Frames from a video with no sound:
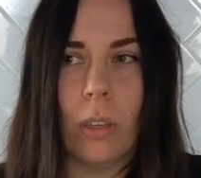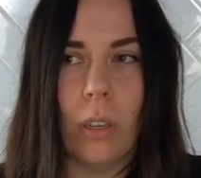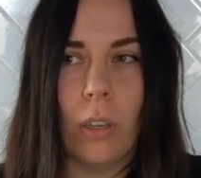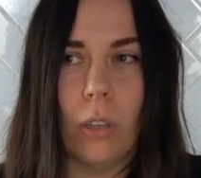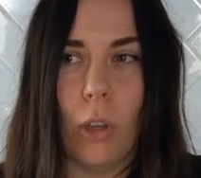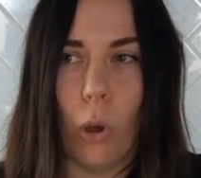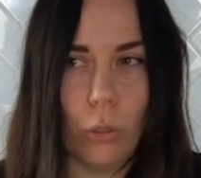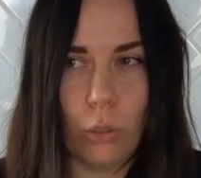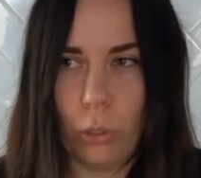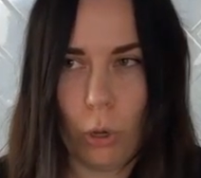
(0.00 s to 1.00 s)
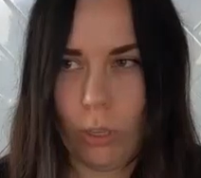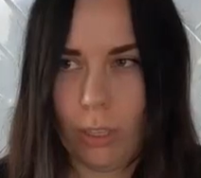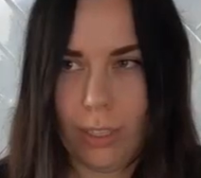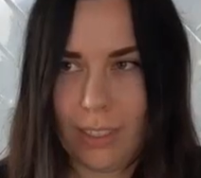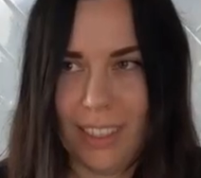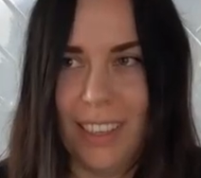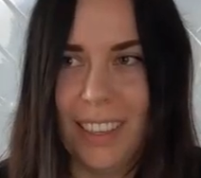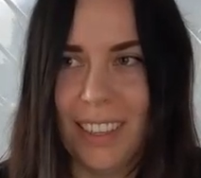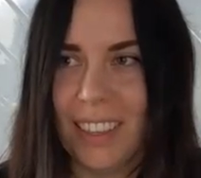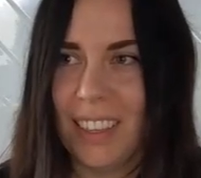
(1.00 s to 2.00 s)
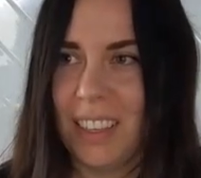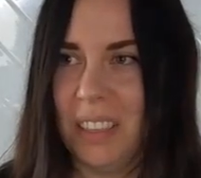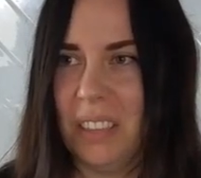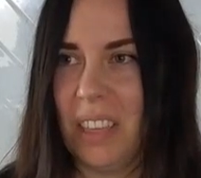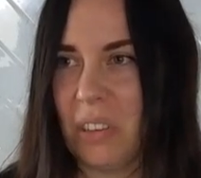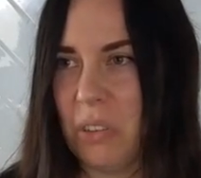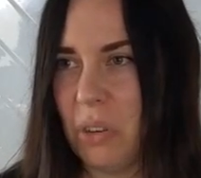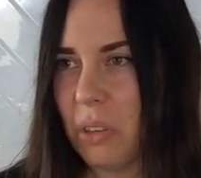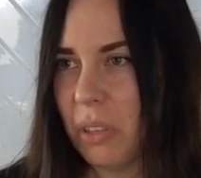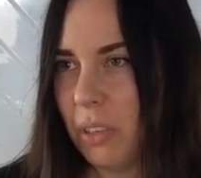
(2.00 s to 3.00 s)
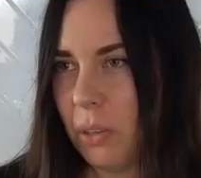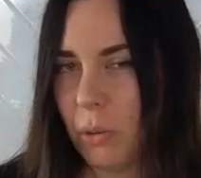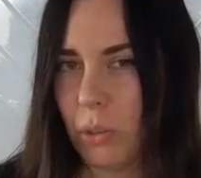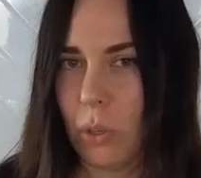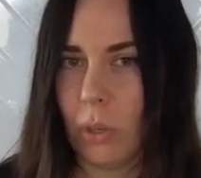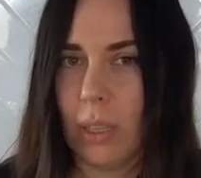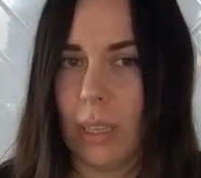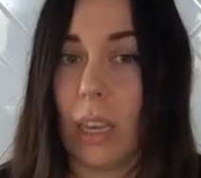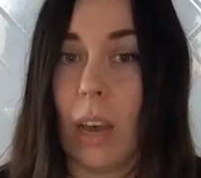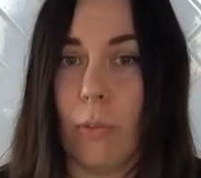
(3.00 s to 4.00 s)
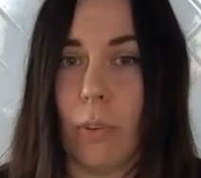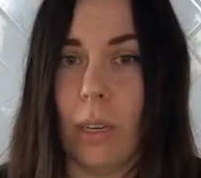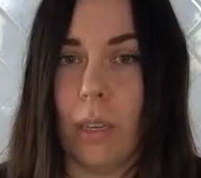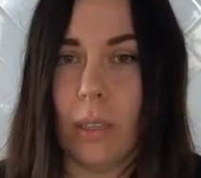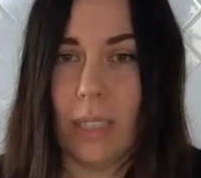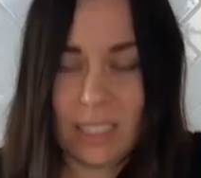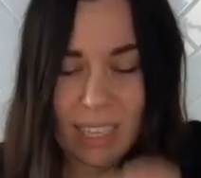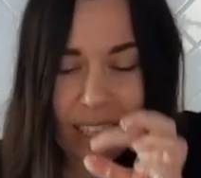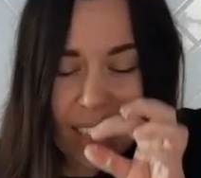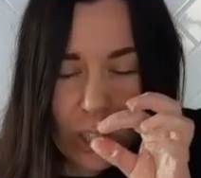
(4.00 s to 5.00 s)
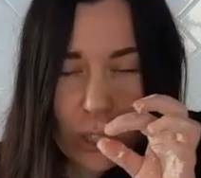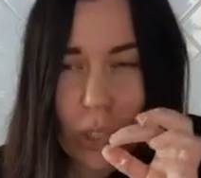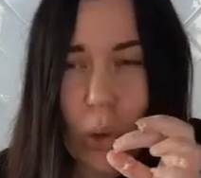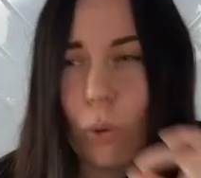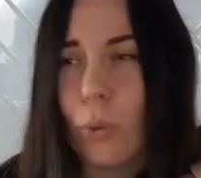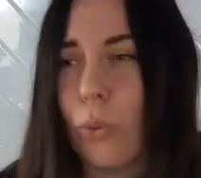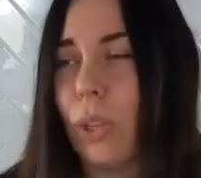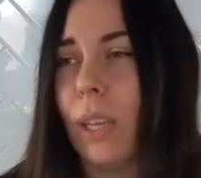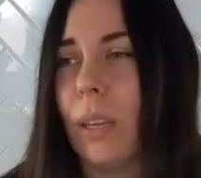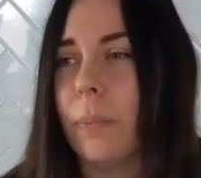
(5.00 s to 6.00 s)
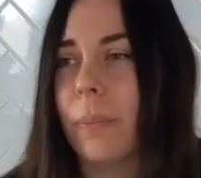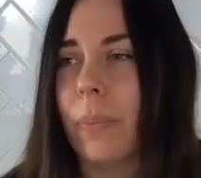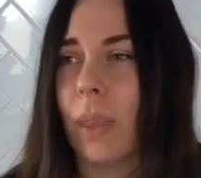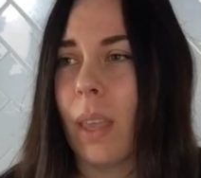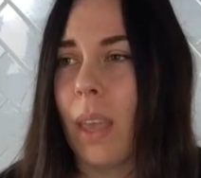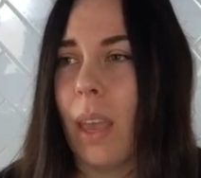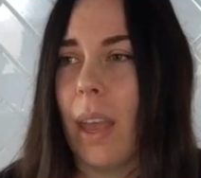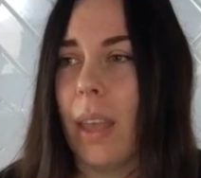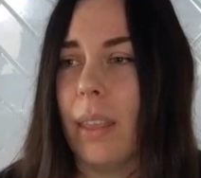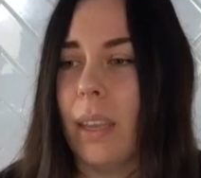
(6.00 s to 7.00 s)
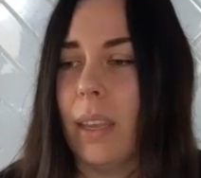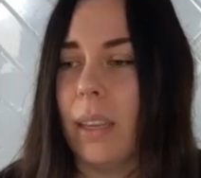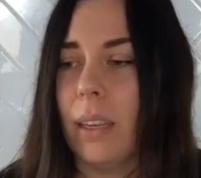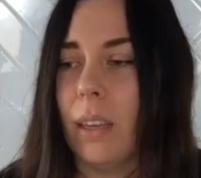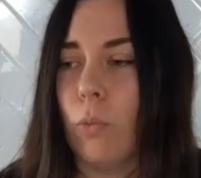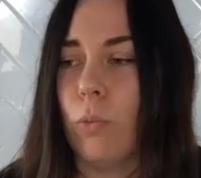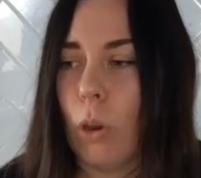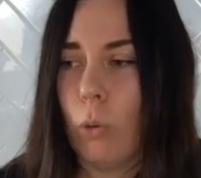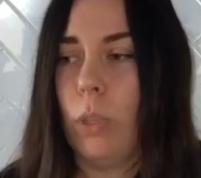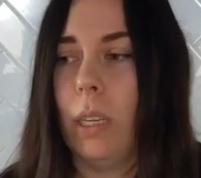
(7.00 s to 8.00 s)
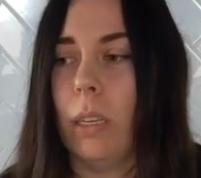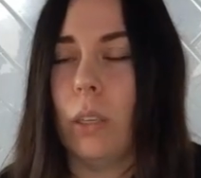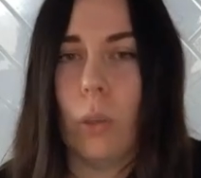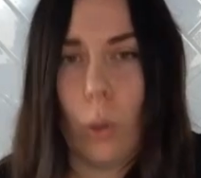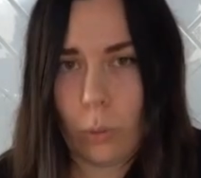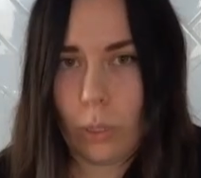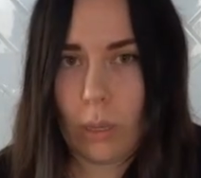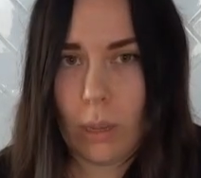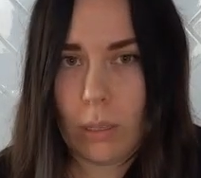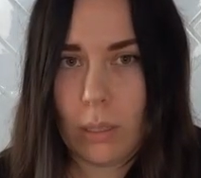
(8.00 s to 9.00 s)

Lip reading: non-chocolate, like chocolate non-chocolate covering that's like so thin, and then rolled in coconut.